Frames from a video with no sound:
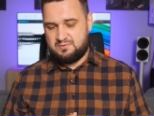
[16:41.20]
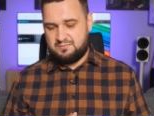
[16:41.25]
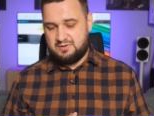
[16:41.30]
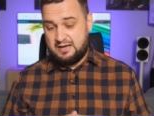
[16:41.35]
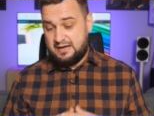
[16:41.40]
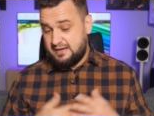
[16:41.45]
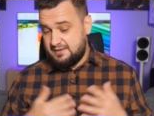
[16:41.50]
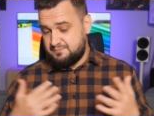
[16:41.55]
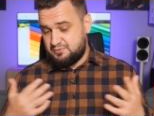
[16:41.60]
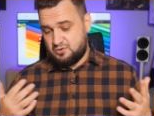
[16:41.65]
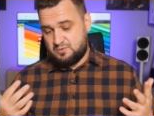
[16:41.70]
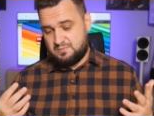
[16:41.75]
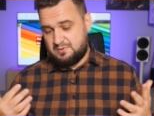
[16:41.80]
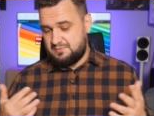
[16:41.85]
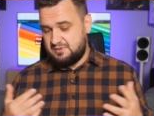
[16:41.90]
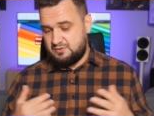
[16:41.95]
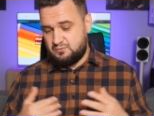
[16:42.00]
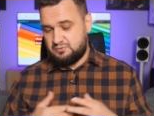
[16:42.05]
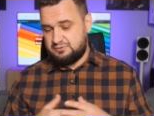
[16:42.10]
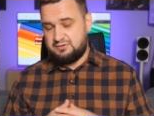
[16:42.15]
I
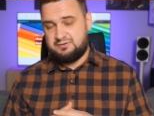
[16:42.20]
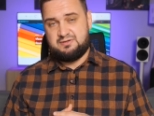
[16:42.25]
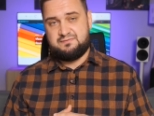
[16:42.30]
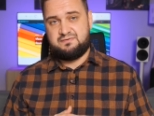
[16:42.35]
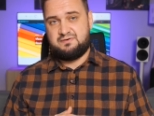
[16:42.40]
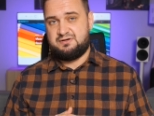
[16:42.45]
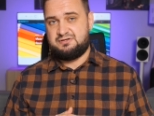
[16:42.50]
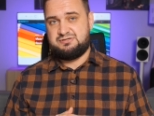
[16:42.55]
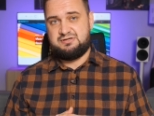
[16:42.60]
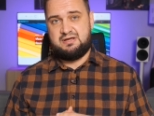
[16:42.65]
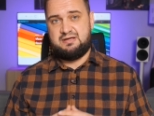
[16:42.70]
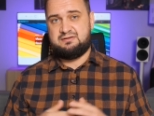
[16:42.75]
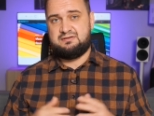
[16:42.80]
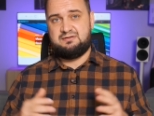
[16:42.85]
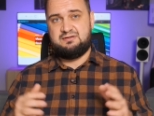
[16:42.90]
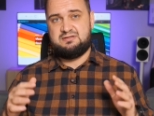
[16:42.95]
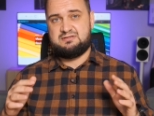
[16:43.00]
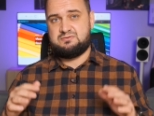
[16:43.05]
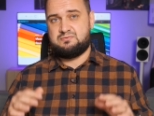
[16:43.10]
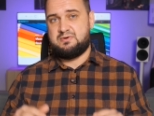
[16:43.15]
probably wouldn't differentiate
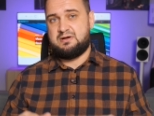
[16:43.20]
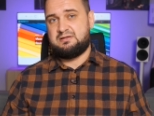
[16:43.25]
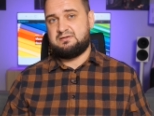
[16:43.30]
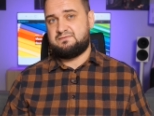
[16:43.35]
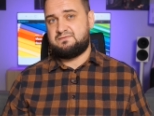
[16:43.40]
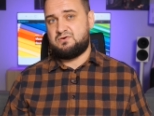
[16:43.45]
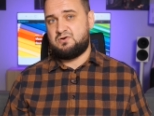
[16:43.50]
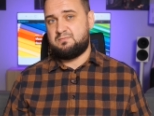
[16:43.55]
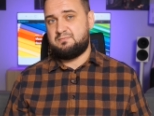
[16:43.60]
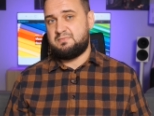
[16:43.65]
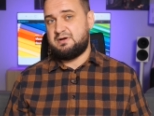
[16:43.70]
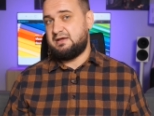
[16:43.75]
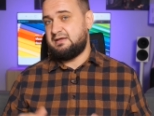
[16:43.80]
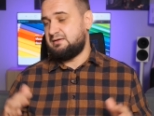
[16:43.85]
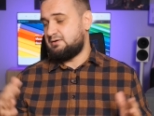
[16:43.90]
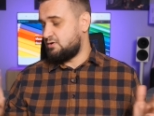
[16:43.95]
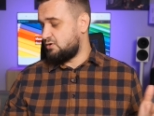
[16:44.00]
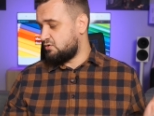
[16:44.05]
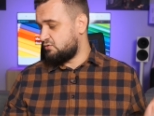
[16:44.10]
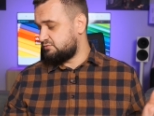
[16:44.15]
this one from
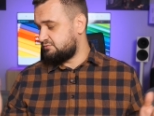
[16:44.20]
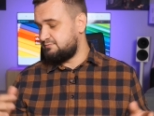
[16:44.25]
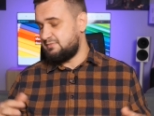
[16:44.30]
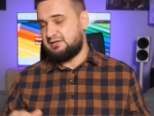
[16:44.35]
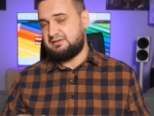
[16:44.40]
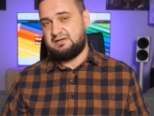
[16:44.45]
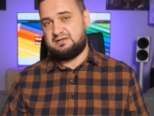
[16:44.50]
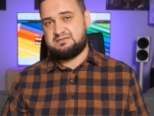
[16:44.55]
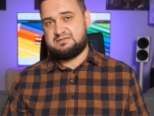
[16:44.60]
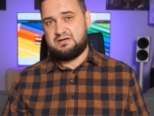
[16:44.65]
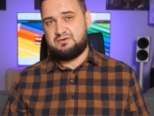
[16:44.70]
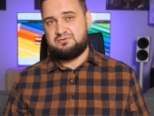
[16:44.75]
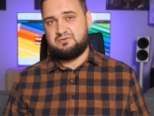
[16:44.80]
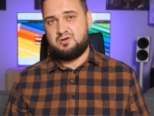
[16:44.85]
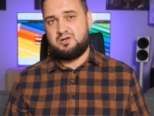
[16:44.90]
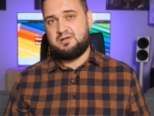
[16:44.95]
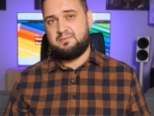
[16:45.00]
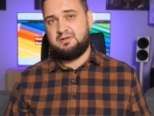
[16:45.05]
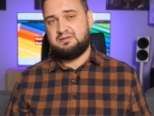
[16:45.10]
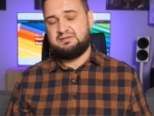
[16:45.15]
my own Matrix Audio
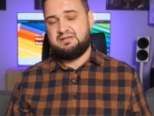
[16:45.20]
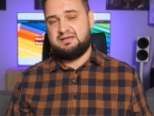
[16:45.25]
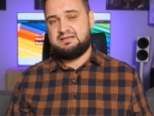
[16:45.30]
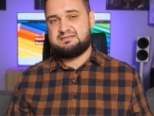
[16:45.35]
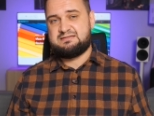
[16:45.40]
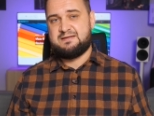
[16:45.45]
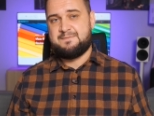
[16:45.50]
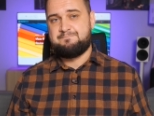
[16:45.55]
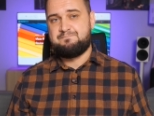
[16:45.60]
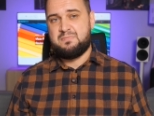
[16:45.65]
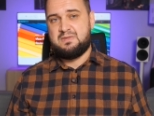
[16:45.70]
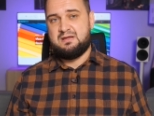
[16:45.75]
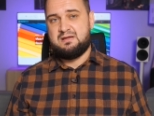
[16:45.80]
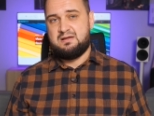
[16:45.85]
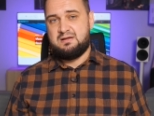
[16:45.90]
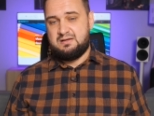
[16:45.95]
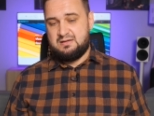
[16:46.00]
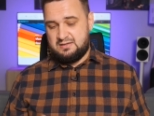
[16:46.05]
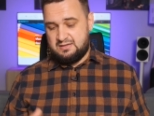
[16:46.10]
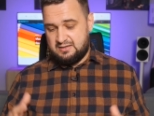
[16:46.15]
Element X.
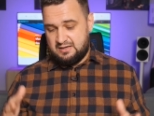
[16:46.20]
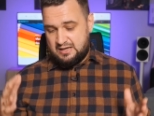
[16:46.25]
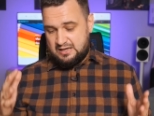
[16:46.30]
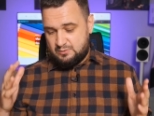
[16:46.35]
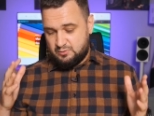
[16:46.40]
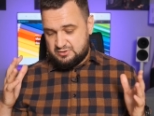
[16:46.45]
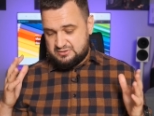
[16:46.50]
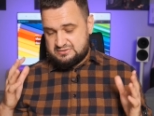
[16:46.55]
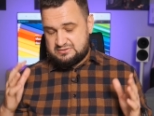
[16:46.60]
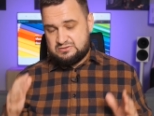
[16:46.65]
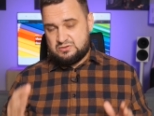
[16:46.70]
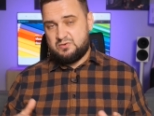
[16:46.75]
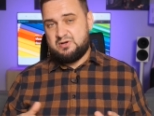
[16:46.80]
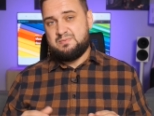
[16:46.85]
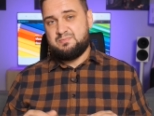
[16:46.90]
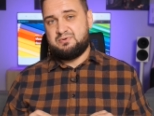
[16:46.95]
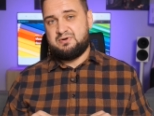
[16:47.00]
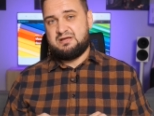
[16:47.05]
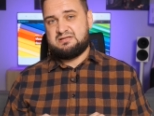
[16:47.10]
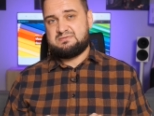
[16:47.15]
I was so
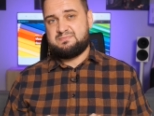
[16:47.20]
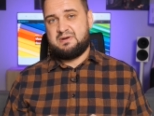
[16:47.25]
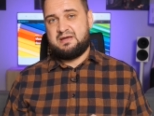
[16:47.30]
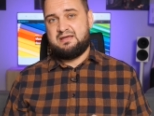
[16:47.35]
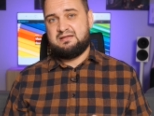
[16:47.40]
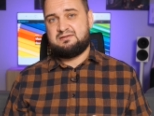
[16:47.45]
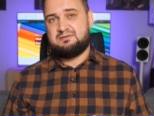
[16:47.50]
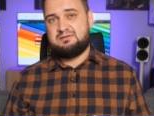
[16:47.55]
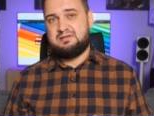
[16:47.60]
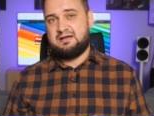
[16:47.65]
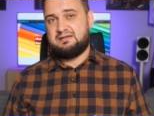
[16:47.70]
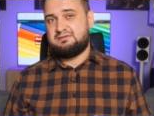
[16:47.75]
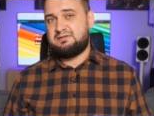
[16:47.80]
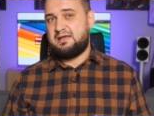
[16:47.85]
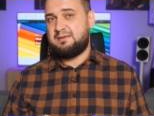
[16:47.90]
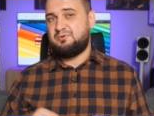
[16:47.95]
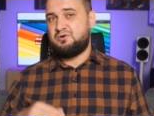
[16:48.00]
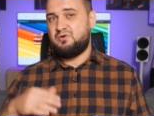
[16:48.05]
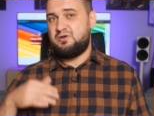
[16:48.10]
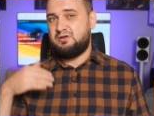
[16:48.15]
impressed by it that
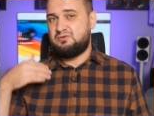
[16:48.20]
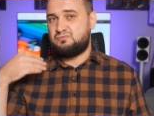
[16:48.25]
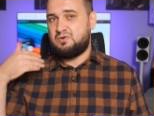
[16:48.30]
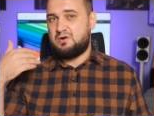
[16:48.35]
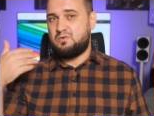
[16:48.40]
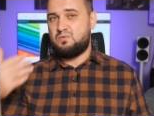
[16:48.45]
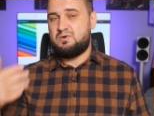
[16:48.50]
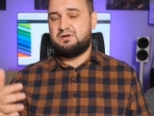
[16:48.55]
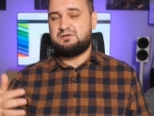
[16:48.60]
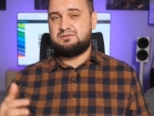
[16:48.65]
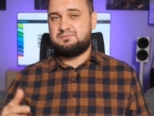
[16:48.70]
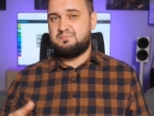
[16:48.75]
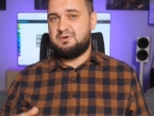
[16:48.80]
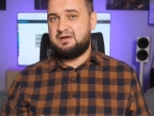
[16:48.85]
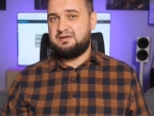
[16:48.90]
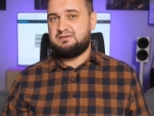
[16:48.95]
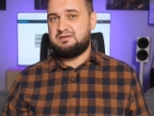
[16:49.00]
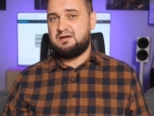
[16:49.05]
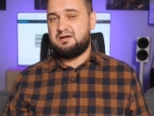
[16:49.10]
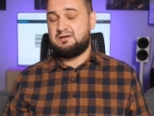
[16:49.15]
I'm going to award
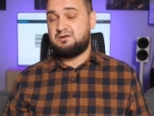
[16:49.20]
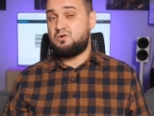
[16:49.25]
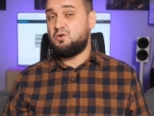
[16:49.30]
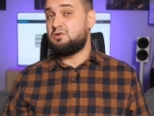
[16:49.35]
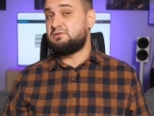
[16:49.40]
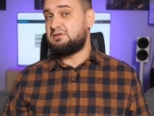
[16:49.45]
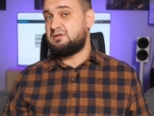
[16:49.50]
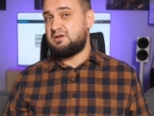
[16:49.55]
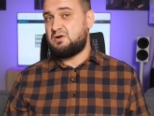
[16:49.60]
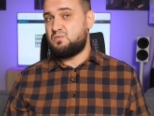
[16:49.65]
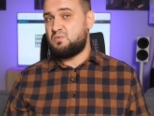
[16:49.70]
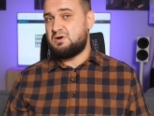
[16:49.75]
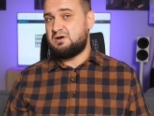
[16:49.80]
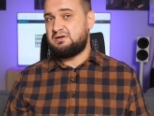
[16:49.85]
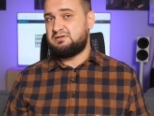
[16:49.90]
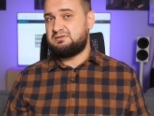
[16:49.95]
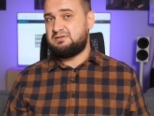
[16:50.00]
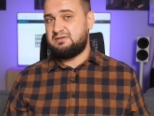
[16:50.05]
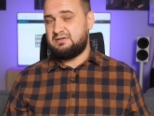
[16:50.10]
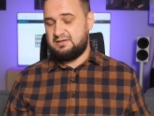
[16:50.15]
my Golden
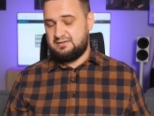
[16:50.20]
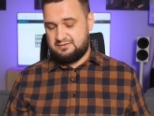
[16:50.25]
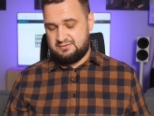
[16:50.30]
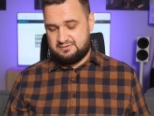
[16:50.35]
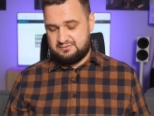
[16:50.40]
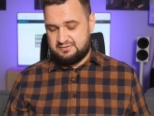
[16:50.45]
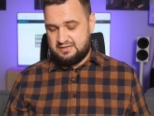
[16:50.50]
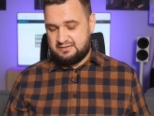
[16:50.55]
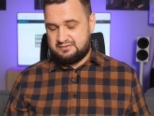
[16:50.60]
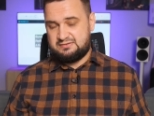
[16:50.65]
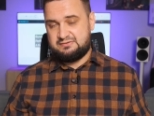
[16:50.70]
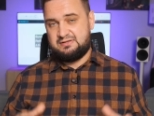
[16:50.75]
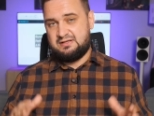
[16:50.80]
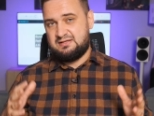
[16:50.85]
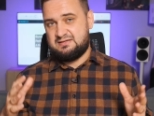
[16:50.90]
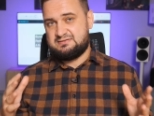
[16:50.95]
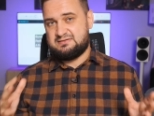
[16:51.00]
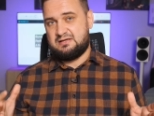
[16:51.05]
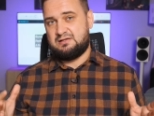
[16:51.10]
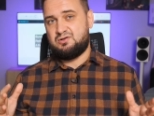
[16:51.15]
Award, and that
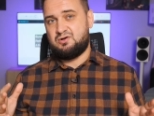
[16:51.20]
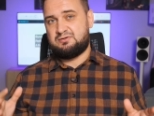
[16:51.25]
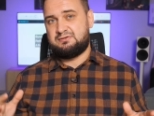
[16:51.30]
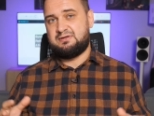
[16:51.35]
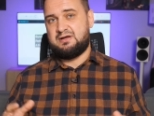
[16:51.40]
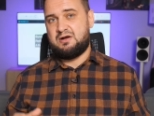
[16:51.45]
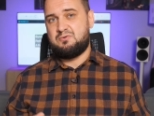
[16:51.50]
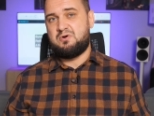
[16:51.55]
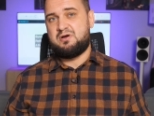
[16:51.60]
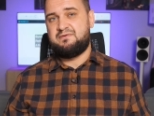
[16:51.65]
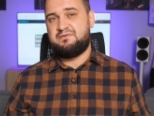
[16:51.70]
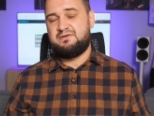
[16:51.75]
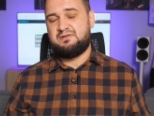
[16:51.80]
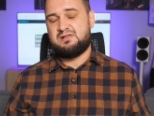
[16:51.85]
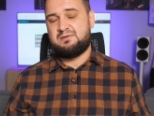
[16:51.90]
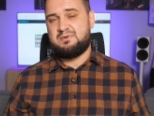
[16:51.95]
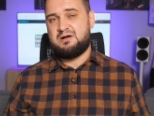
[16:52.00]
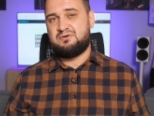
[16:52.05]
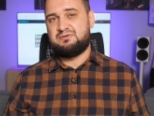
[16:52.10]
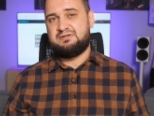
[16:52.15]
tells a lot how I
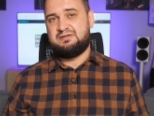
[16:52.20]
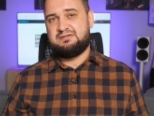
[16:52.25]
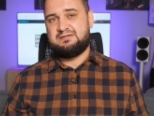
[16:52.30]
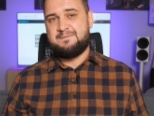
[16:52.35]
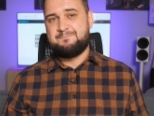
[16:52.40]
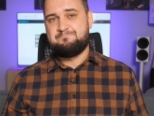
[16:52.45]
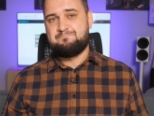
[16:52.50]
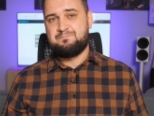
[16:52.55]
feel about it.